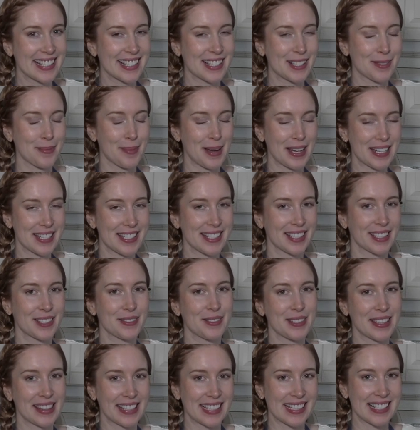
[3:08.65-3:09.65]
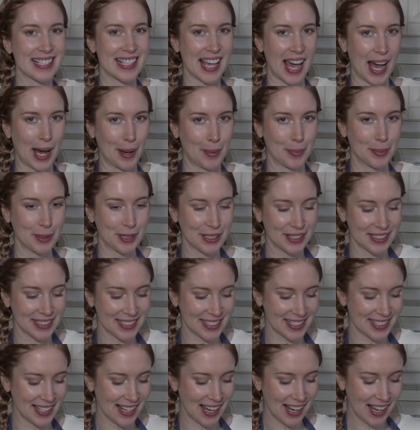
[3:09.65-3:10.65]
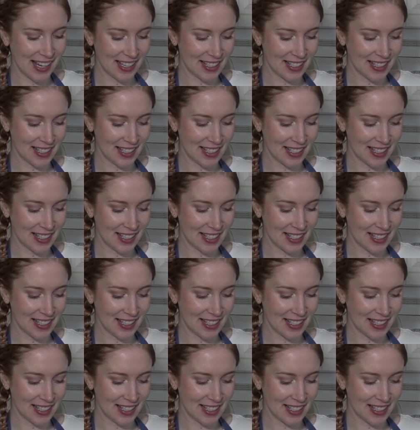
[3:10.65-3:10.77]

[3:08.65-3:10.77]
especially with these apples.